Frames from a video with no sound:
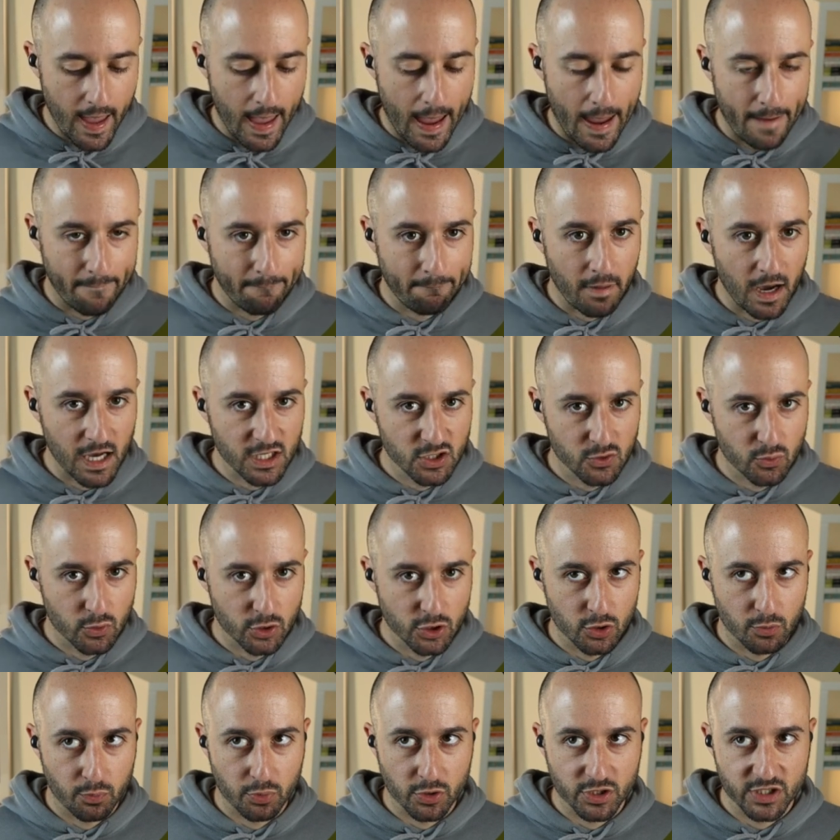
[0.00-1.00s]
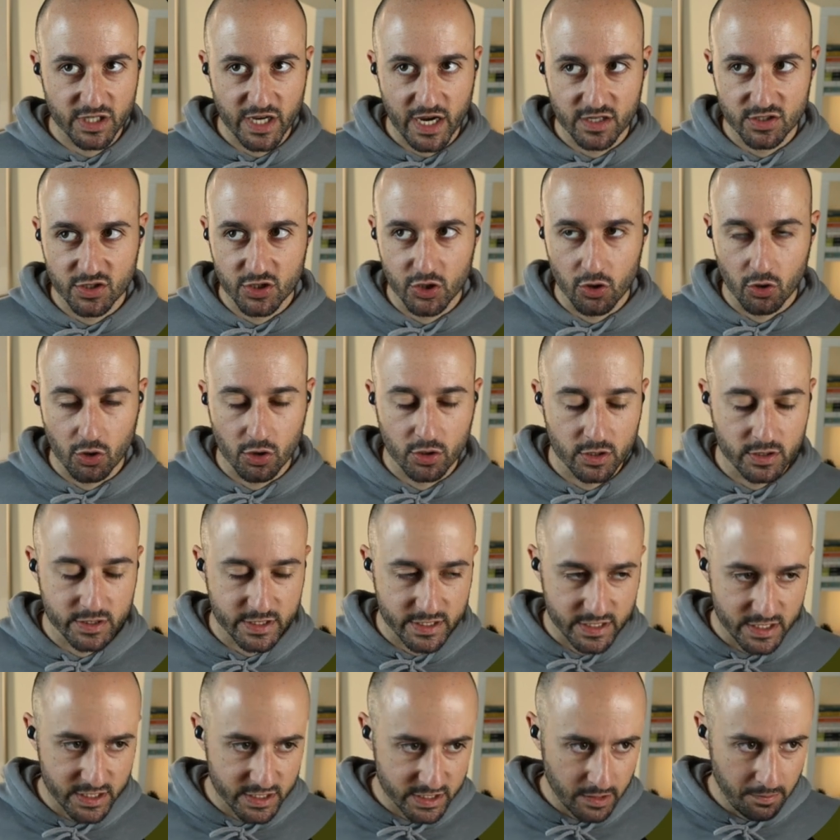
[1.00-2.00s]
a password to protect your
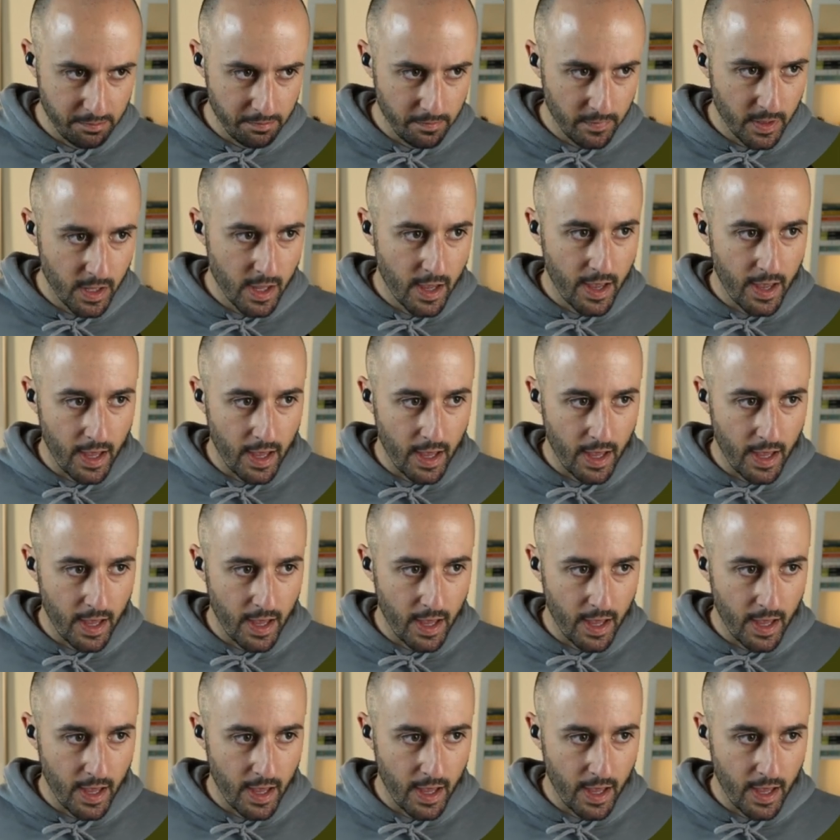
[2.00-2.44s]
system.